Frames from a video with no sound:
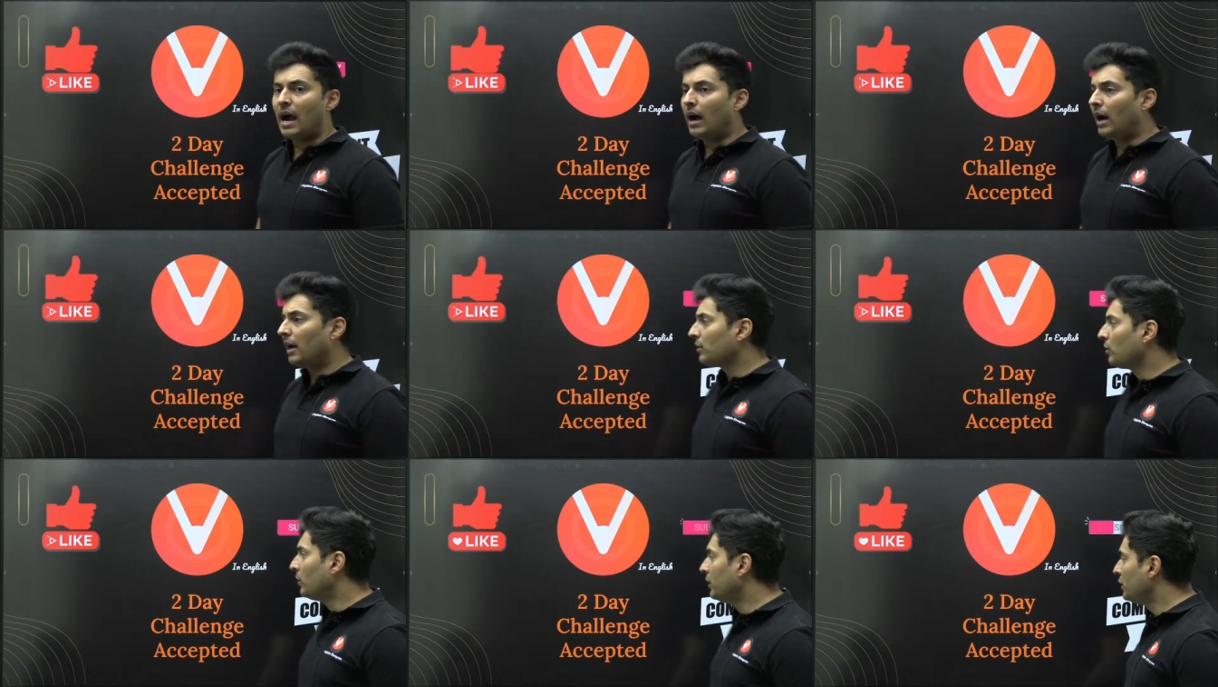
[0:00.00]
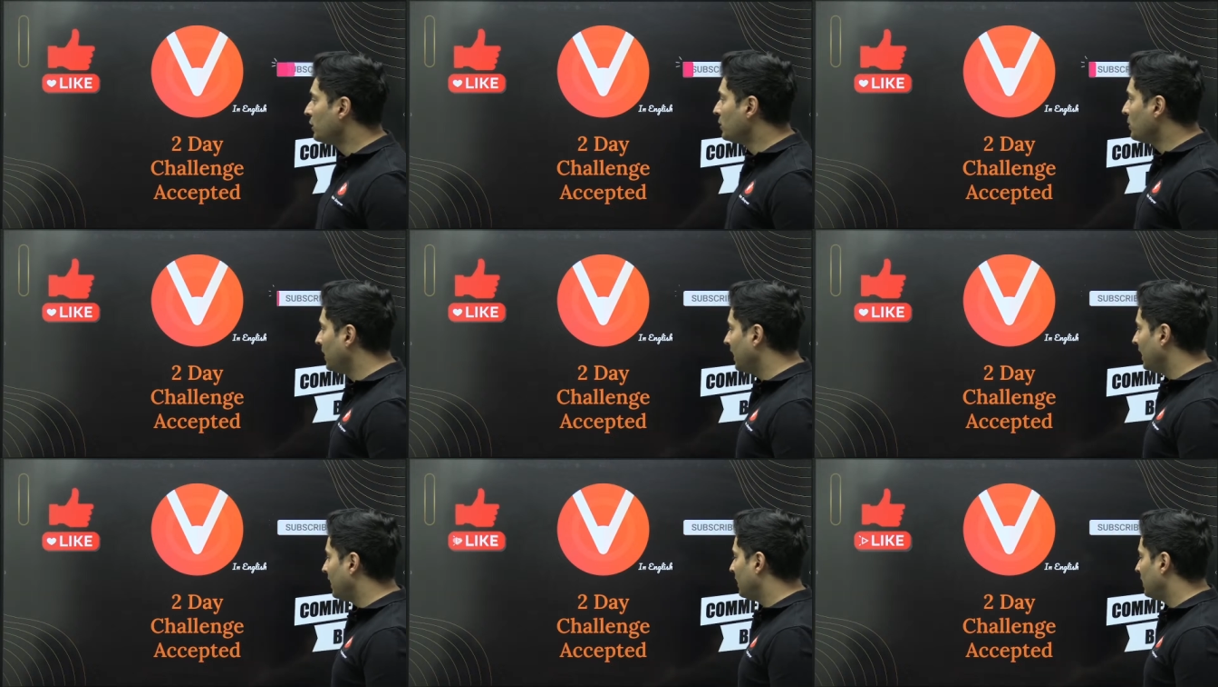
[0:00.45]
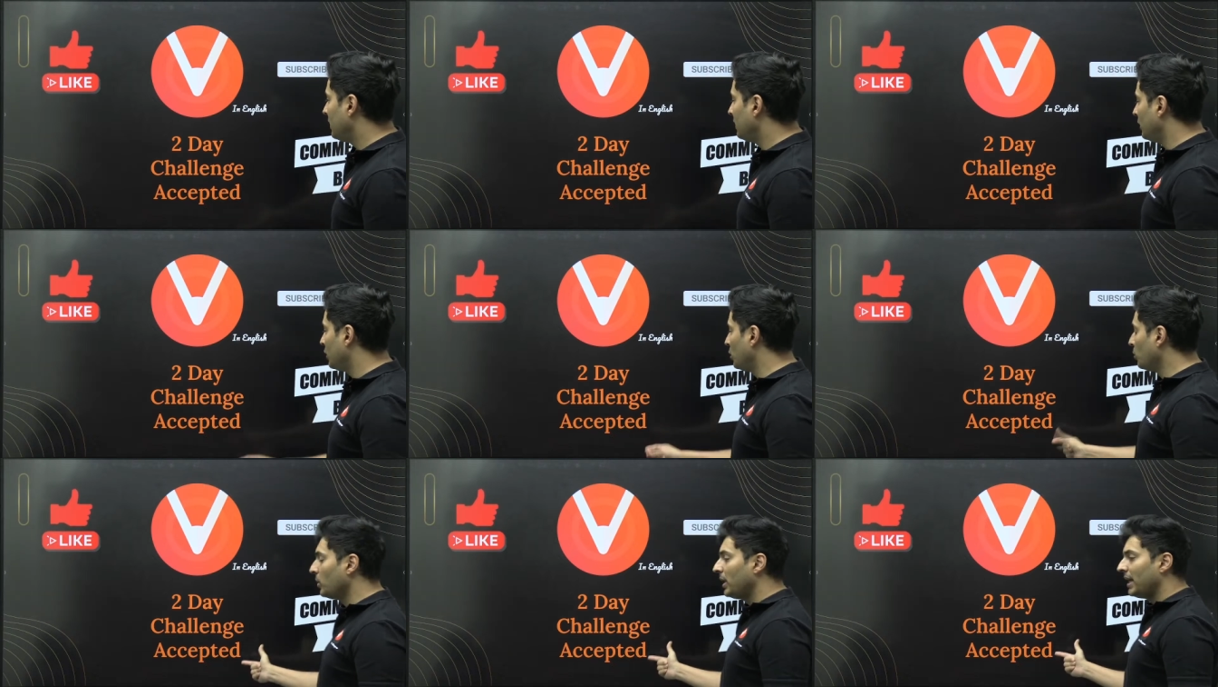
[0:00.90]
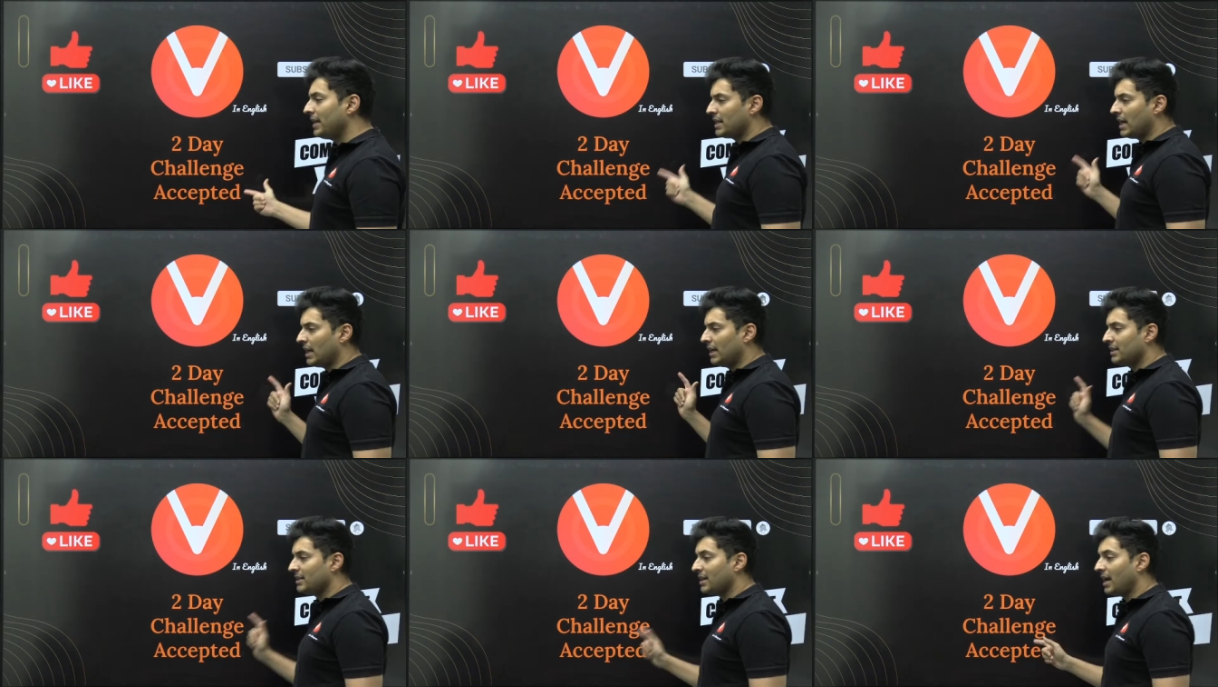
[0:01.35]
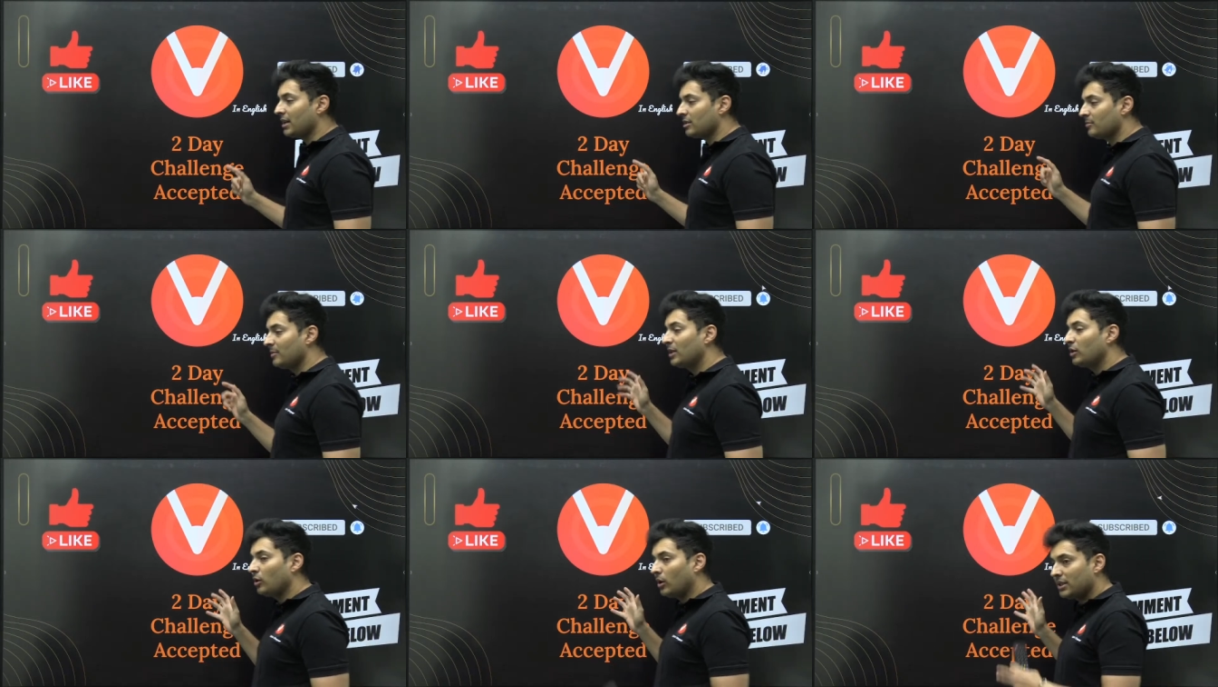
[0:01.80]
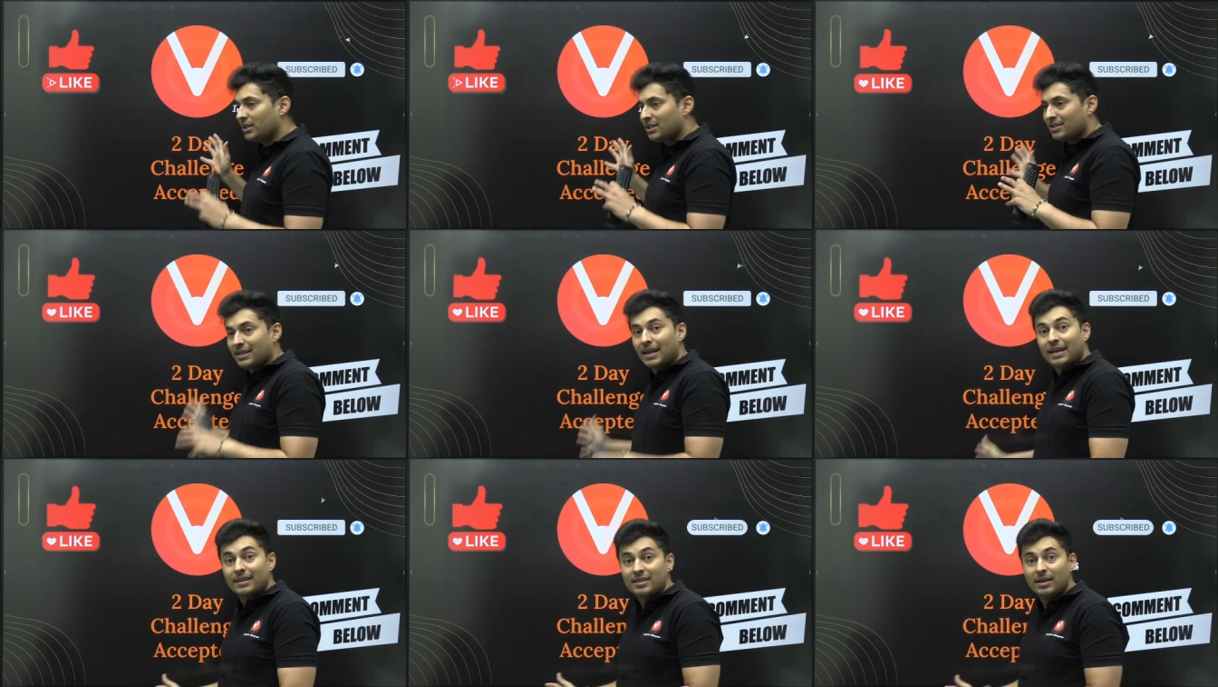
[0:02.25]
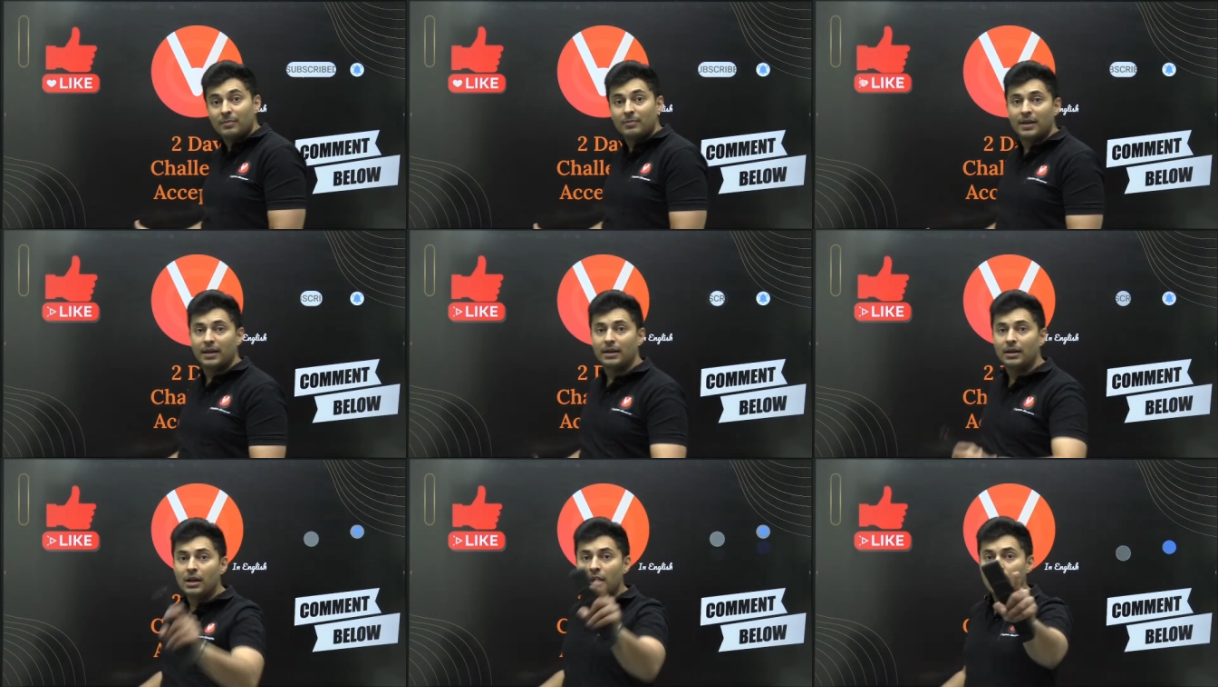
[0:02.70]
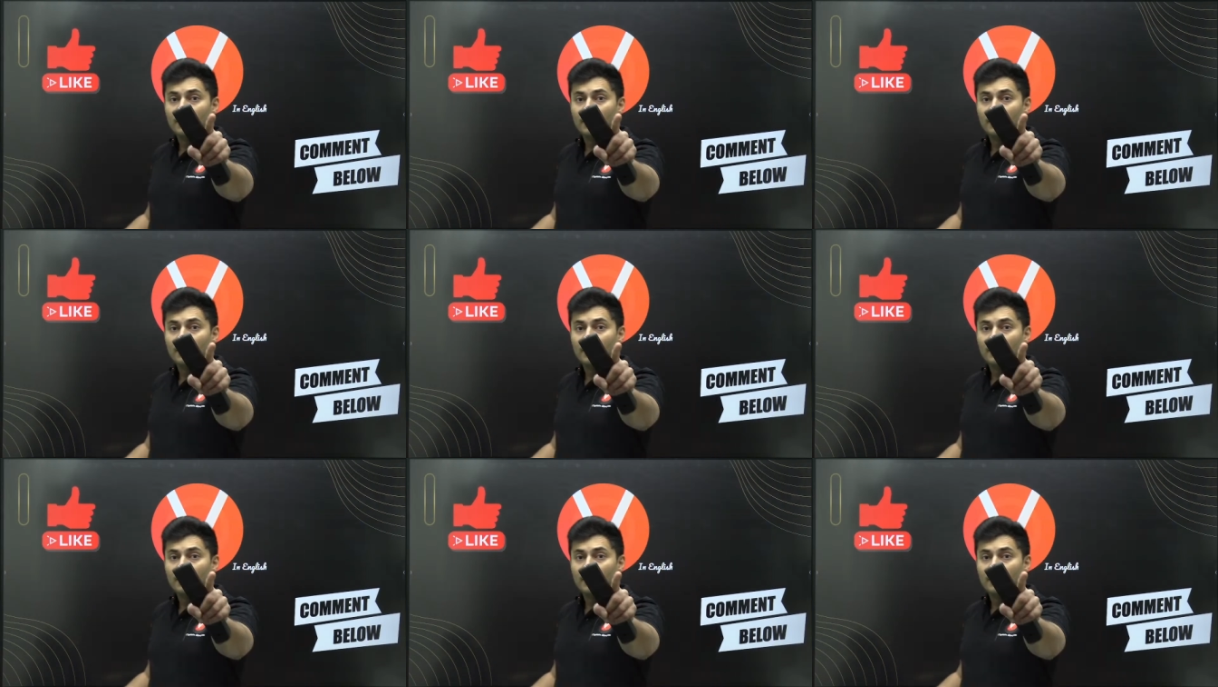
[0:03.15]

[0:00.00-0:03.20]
are going to do it. The two day challenge has been not just accepted,